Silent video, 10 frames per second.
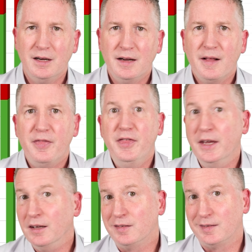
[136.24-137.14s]

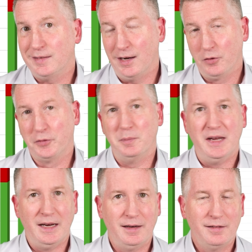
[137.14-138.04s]
This tells
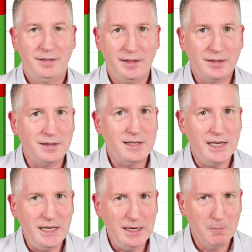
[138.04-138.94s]
me that the
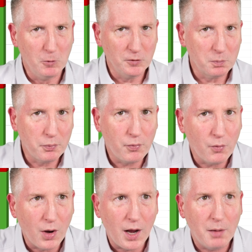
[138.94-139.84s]
team was
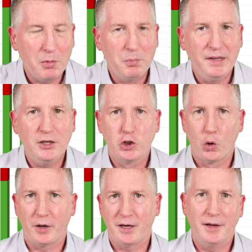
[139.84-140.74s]
probably
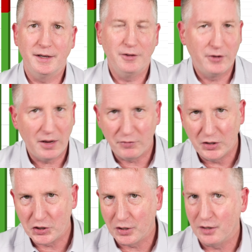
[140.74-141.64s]
shortcutting their
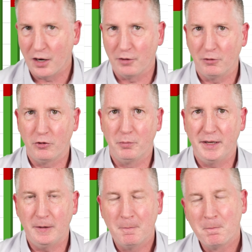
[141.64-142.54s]
definition of done a little
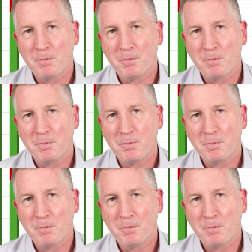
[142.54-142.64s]
bit